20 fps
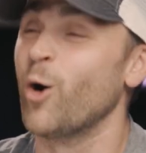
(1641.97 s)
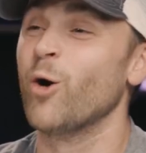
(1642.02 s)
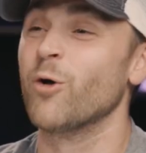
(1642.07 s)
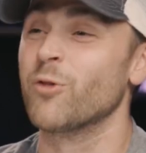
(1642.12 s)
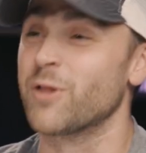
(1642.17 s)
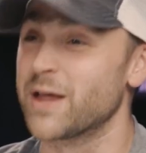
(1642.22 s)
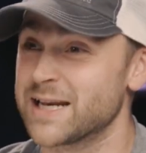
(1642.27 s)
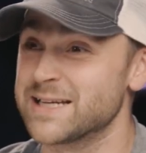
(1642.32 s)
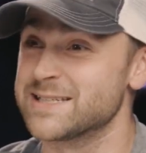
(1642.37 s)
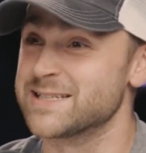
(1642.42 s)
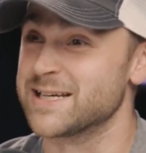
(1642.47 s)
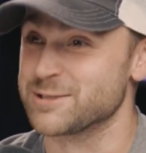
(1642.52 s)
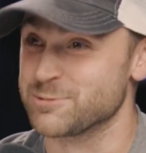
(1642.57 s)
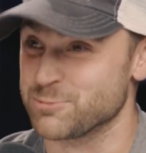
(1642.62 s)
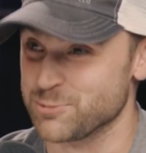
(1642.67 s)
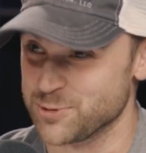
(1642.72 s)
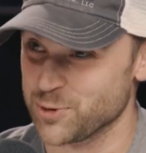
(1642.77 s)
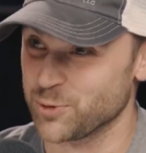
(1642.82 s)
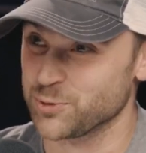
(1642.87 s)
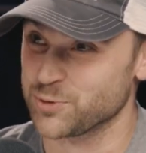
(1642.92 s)
All that is as a
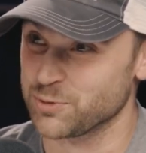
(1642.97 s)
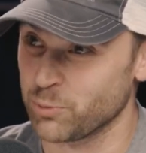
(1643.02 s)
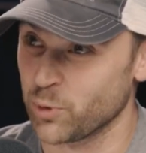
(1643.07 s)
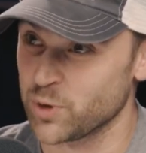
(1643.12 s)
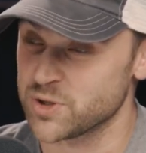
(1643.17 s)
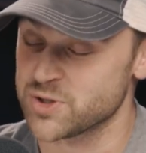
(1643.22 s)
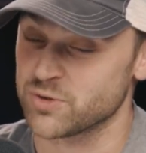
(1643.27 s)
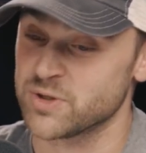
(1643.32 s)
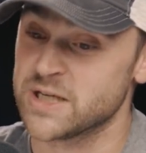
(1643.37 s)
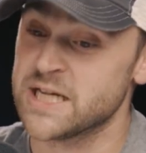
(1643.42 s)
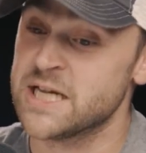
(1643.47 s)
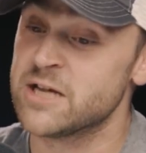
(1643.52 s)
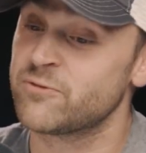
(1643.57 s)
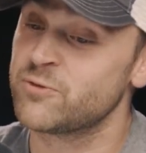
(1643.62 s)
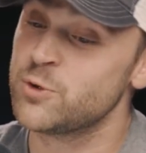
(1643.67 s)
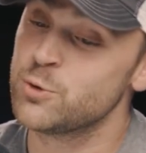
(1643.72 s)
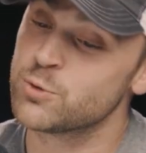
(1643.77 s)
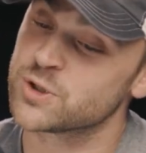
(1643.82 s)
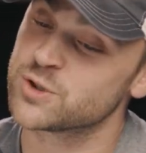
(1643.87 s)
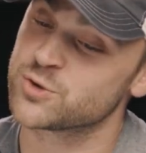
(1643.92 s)
result of moisture.
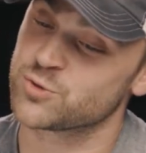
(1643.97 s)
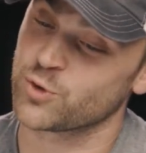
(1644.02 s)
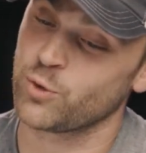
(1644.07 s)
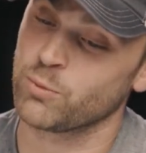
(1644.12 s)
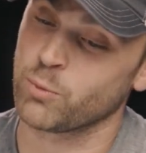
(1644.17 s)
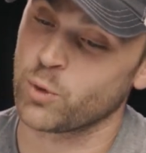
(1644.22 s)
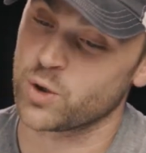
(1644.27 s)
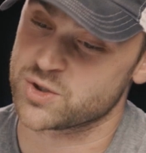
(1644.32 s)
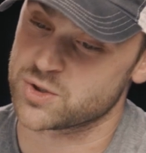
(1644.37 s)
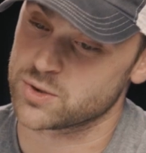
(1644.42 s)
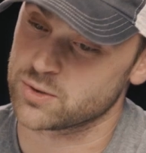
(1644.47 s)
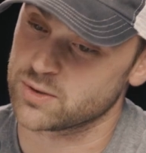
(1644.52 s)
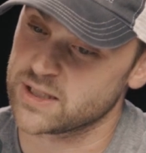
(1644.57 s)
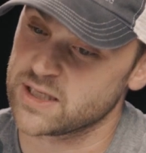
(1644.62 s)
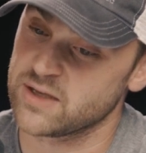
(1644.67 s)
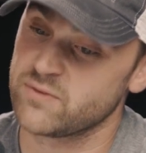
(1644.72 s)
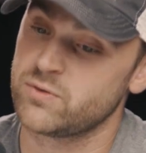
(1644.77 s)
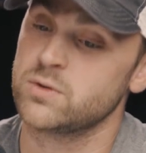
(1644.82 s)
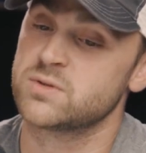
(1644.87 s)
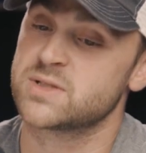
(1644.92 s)
If you control moisture
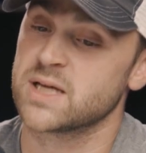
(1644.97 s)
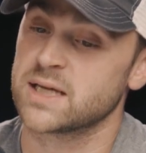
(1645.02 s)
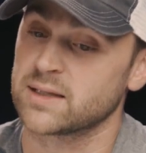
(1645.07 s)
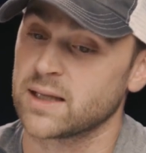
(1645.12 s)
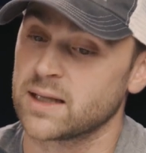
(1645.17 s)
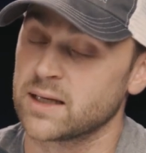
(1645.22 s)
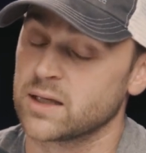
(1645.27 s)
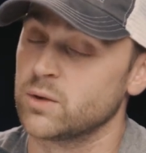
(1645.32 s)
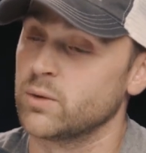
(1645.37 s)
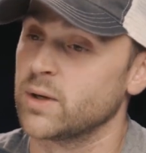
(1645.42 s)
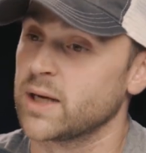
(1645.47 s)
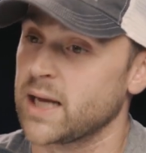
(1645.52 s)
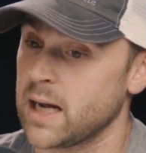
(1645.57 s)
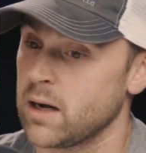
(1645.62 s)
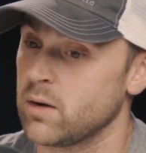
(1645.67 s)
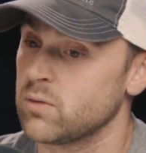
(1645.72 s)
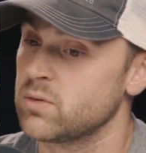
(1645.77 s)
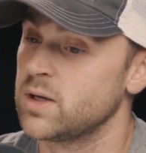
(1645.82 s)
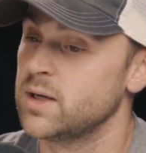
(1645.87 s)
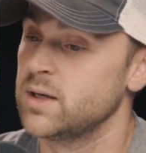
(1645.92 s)
and if you take that into
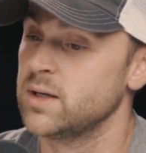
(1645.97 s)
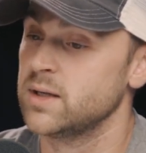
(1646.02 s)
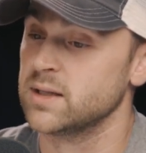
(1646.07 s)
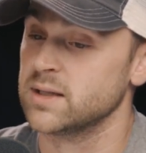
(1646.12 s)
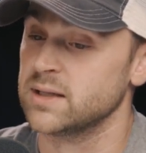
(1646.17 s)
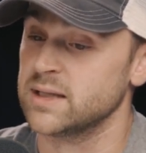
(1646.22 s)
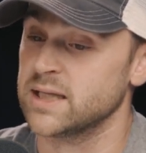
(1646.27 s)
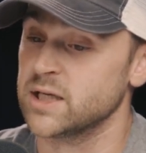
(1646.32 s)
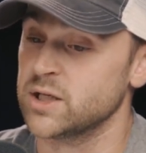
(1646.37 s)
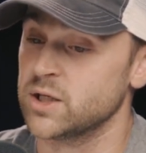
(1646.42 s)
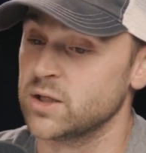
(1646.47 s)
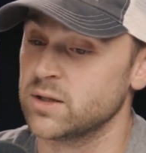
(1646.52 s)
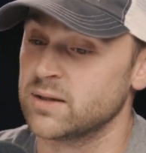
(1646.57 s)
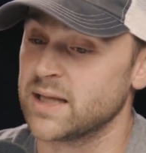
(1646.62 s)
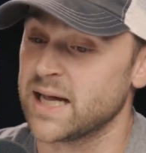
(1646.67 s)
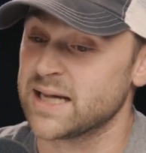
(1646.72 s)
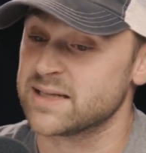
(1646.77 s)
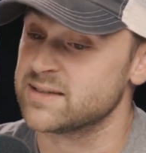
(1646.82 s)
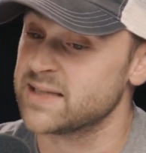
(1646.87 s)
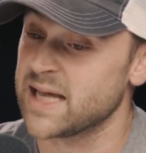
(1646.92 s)
account, then
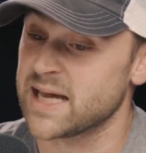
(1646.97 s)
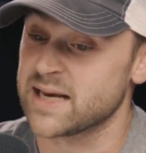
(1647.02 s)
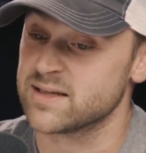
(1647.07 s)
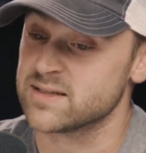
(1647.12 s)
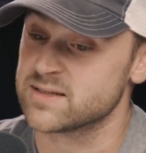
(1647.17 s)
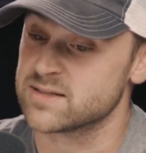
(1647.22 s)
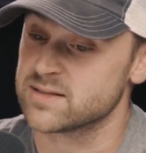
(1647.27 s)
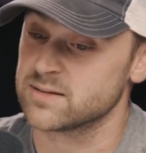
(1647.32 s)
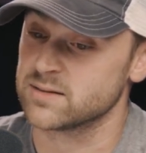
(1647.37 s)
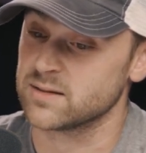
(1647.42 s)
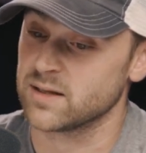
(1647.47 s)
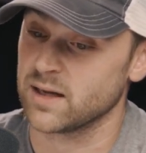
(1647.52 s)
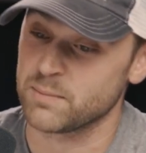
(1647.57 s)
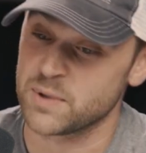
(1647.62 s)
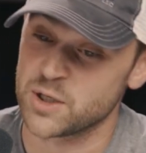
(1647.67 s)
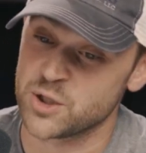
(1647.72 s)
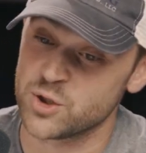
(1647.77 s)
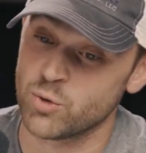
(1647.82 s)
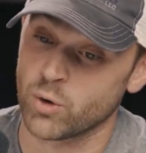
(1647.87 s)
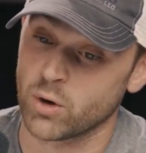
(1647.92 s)
that is,
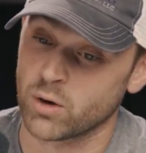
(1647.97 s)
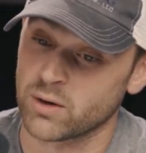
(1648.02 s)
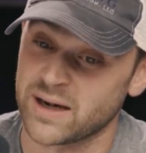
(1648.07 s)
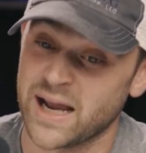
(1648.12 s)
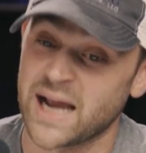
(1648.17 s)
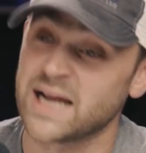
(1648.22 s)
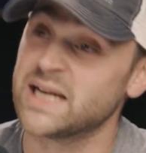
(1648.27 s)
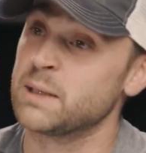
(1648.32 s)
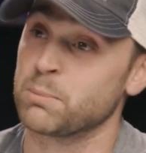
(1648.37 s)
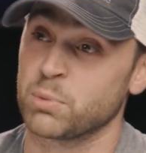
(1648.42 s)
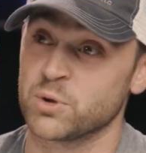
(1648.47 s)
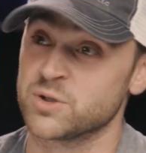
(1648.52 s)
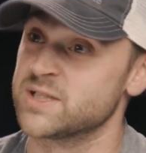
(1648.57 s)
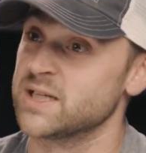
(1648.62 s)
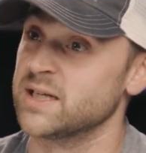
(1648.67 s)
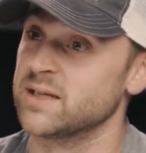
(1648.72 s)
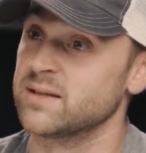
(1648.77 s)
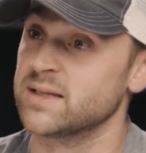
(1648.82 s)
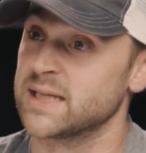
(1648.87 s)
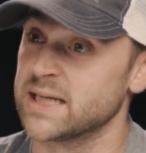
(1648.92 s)
you are
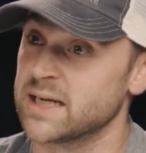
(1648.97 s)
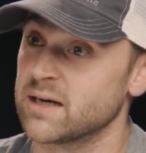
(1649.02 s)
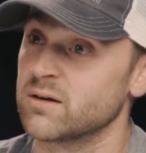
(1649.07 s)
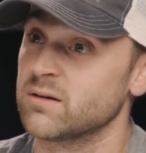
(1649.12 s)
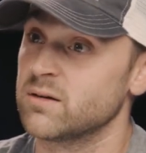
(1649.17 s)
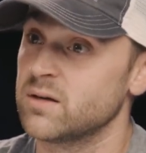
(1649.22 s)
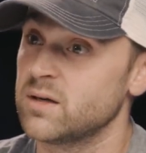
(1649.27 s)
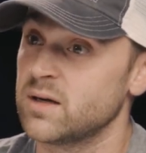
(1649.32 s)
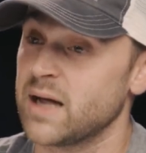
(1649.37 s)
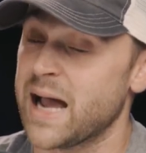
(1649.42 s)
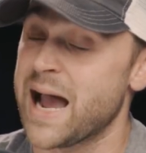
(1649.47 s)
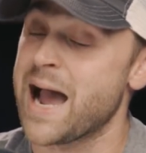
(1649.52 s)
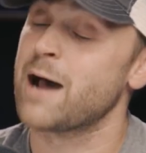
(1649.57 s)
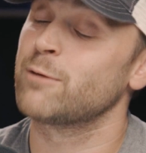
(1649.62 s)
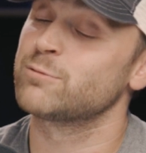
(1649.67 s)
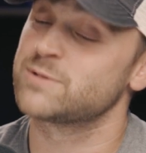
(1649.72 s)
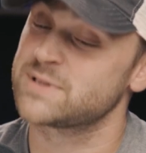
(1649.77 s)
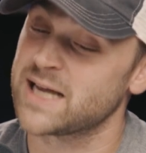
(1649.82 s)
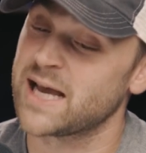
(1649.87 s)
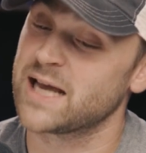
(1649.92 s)
90% there.
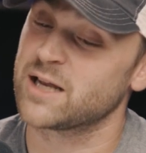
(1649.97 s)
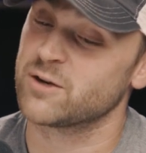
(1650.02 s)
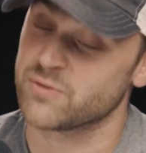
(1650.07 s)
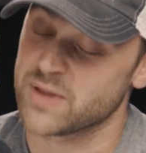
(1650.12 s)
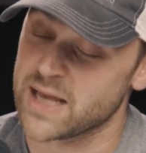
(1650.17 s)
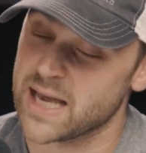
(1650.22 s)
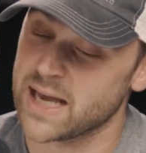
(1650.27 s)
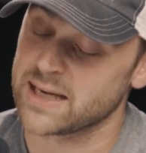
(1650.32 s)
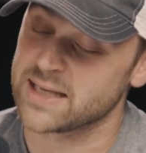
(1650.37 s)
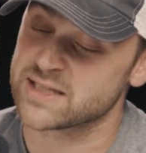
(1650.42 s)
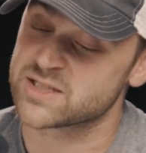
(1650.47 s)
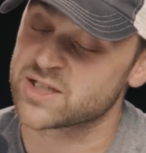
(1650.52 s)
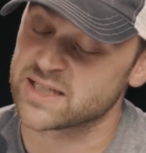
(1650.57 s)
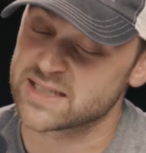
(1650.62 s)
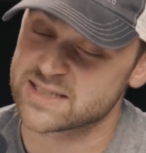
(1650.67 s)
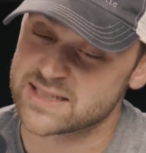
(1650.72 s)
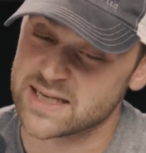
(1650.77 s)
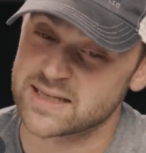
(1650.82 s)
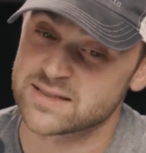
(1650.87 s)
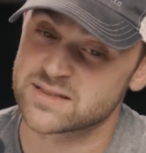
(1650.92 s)
Outside of that, it's going
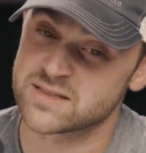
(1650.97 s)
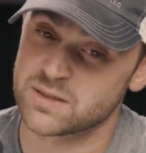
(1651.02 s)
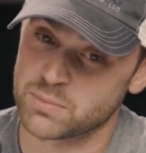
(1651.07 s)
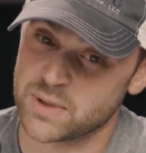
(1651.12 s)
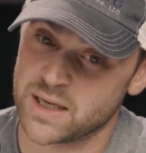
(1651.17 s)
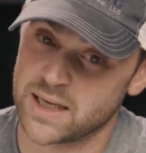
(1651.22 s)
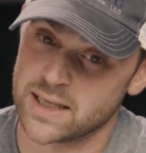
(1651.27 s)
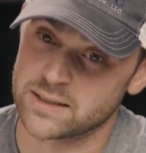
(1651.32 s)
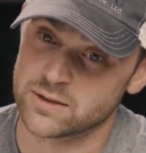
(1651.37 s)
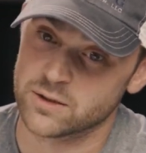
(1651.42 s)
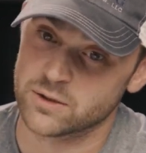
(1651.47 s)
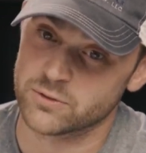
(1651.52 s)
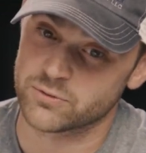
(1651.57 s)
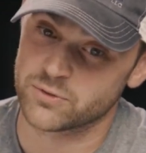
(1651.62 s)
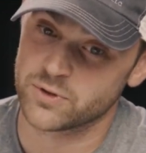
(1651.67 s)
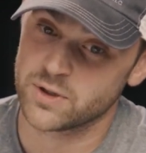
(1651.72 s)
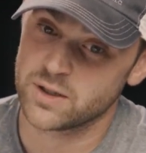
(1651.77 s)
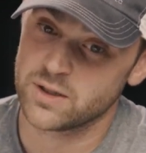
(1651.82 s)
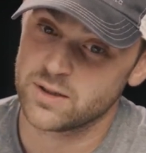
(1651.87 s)
to take some kind of